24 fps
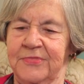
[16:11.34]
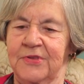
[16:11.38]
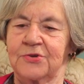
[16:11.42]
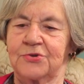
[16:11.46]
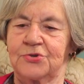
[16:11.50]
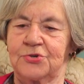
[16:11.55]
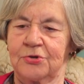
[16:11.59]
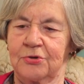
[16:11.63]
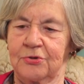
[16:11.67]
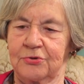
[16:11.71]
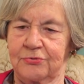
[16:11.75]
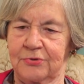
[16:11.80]
The
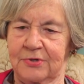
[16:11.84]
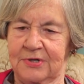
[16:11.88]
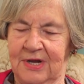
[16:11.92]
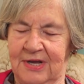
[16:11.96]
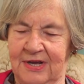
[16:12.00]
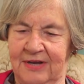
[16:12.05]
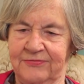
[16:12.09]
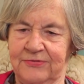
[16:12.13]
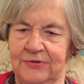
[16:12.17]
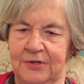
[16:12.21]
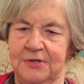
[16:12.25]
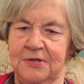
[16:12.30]
children
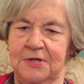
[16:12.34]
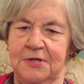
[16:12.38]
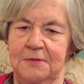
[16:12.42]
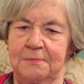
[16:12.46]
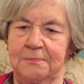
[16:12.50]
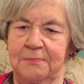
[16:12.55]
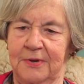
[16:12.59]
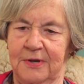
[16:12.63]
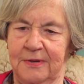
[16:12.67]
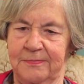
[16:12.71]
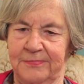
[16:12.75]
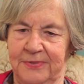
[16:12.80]
have to
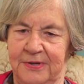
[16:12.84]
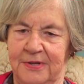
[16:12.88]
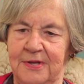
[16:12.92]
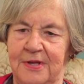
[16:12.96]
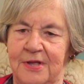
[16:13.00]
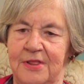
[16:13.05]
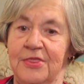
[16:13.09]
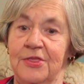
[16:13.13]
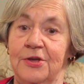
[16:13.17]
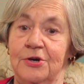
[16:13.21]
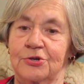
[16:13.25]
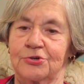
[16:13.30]
keep up
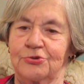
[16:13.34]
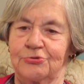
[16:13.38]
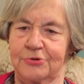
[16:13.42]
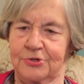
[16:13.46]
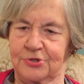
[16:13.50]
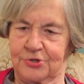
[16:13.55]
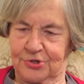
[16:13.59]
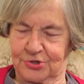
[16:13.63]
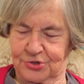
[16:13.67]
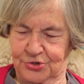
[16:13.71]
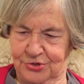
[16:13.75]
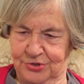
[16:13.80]
their
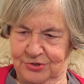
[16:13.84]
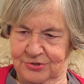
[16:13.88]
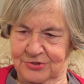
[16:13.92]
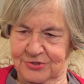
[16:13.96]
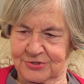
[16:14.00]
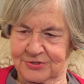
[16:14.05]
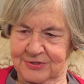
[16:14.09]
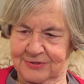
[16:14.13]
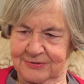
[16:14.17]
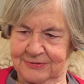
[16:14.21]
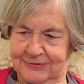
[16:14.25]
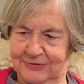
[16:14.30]

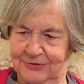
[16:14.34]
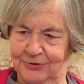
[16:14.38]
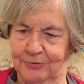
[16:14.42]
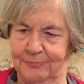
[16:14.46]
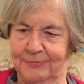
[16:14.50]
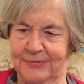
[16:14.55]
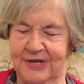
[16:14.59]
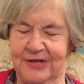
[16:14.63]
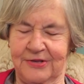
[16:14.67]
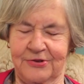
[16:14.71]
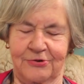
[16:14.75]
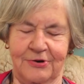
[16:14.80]
traditions, no
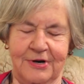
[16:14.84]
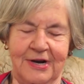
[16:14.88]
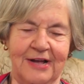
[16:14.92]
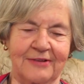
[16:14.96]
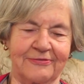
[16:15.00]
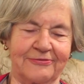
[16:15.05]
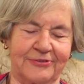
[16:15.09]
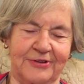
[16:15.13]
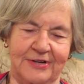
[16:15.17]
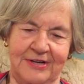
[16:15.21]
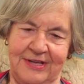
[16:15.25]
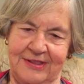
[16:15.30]
matter
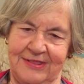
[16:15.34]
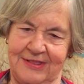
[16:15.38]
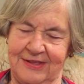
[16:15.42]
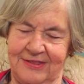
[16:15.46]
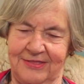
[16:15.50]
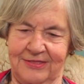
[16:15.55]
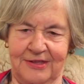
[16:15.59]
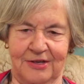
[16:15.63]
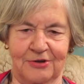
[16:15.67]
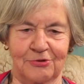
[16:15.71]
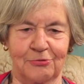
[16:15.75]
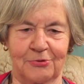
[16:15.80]
how funny they
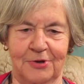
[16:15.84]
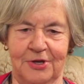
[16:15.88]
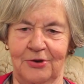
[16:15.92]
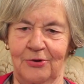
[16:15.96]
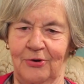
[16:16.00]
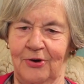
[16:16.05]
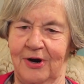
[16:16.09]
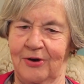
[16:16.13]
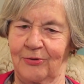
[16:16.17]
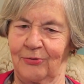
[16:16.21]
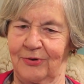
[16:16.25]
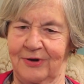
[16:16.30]
think we
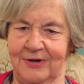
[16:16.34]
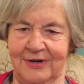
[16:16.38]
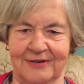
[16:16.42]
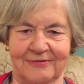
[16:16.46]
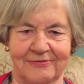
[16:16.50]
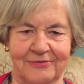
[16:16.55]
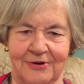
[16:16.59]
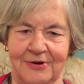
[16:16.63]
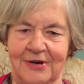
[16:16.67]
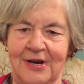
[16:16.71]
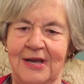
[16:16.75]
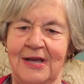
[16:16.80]
are or
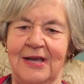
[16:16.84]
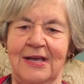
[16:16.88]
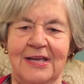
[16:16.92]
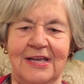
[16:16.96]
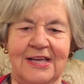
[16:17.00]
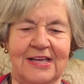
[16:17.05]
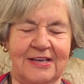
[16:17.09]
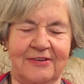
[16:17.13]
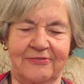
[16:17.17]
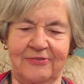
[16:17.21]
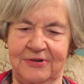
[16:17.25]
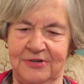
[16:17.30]
whatever.
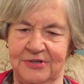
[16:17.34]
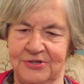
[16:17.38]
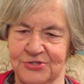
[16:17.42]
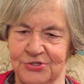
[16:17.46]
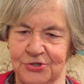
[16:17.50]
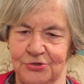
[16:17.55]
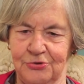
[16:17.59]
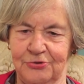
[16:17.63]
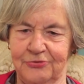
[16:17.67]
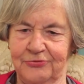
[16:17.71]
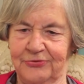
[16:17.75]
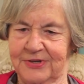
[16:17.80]
Even as
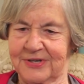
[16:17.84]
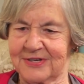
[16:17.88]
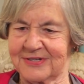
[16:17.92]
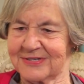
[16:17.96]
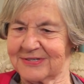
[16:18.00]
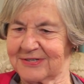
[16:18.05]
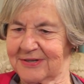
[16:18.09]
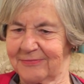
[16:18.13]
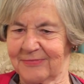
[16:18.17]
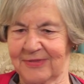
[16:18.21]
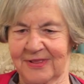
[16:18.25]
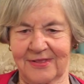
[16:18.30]
goofy as
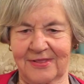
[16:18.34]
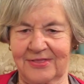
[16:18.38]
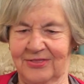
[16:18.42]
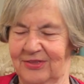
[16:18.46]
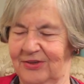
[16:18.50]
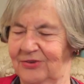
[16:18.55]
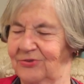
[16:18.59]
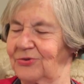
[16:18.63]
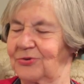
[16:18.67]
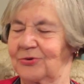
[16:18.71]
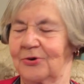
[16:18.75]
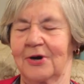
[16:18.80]
some of the
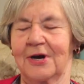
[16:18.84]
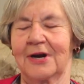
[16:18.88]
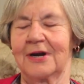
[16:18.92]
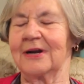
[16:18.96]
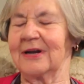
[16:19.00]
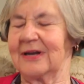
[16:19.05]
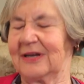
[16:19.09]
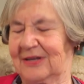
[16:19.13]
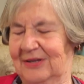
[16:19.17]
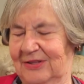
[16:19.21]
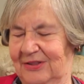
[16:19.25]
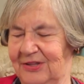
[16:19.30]
things are,
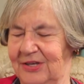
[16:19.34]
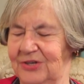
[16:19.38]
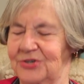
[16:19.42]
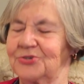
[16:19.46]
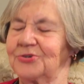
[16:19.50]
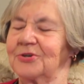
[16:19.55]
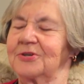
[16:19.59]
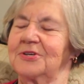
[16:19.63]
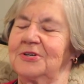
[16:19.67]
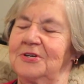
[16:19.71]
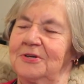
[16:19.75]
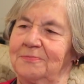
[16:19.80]
they
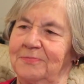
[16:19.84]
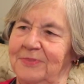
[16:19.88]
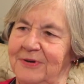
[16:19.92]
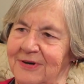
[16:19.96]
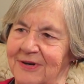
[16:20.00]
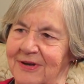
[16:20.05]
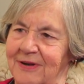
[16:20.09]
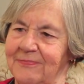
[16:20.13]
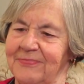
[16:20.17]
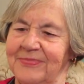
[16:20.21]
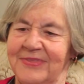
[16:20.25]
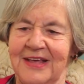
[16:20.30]
should keep
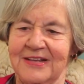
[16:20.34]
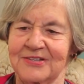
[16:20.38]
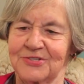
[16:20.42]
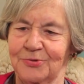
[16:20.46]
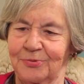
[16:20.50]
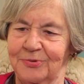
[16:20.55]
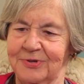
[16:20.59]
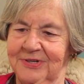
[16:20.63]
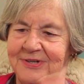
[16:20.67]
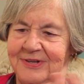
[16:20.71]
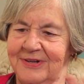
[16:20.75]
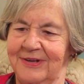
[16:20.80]
it up.
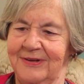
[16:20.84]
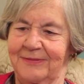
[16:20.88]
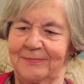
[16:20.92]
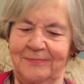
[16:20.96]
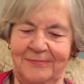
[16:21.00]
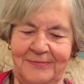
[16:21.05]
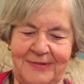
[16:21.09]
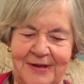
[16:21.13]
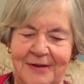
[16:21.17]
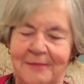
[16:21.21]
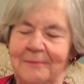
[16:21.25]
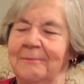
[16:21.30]
That's what uh,
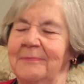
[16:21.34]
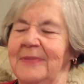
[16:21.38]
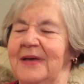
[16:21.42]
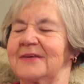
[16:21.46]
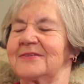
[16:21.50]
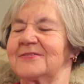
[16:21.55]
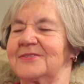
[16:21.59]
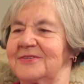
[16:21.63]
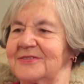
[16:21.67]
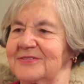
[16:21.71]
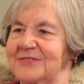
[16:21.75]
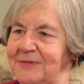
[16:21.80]

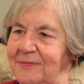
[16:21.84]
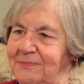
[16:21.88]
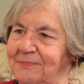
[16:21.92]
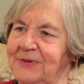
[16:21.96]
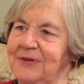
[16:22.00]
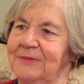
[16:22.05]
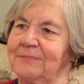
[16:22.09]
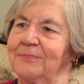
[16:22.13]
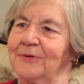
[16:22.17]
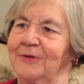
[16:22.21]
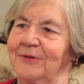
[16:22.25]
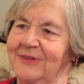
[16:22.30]
makes us a
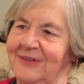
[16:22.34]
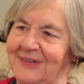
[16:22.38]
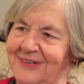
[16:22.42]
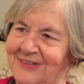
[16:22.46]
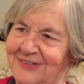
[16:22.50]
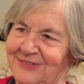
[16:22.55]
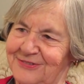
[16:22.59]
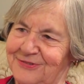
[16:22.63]
people,